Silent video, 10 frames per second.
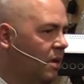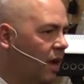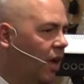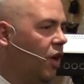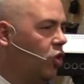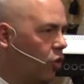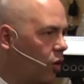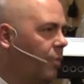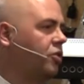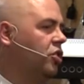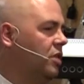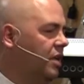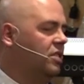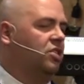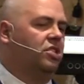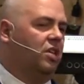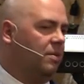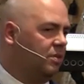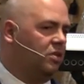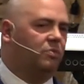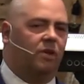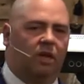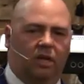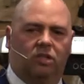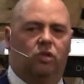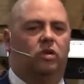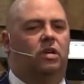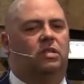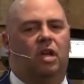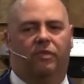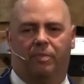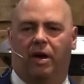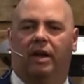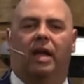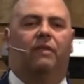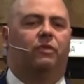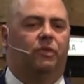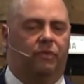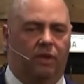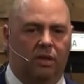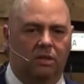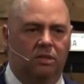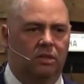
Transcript: a corruption that just seems to be exuding itself upon everything,